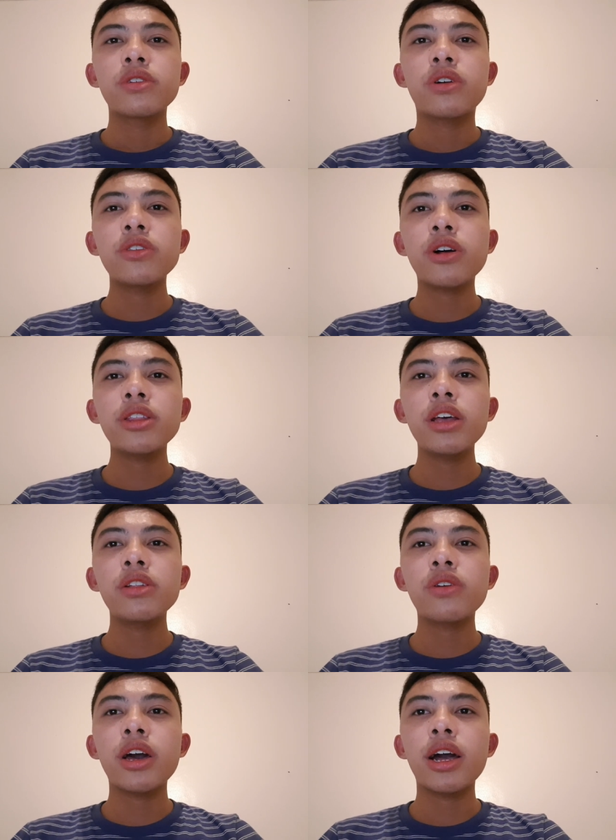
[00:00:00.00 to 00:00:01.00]

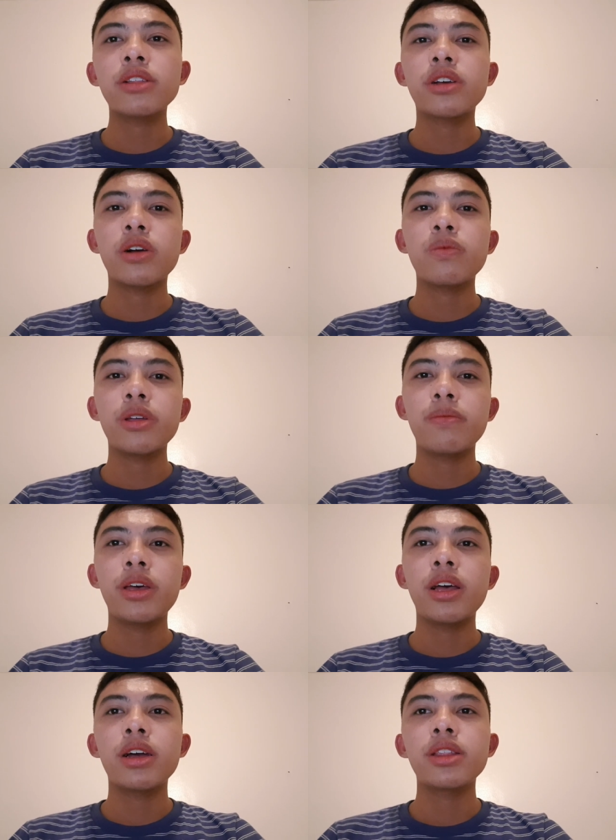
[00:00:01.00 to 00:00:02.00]
consulting to a healthcare would
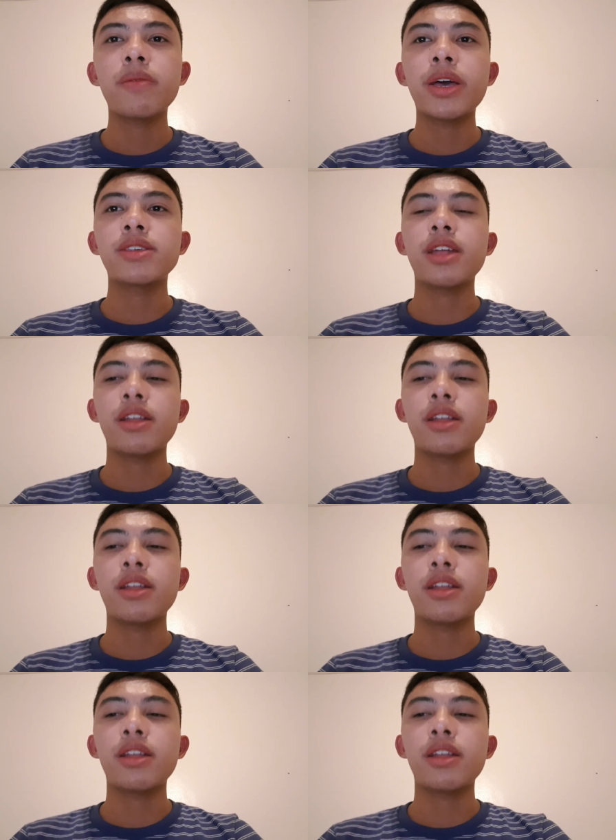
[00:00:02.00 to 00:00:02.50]
be the best.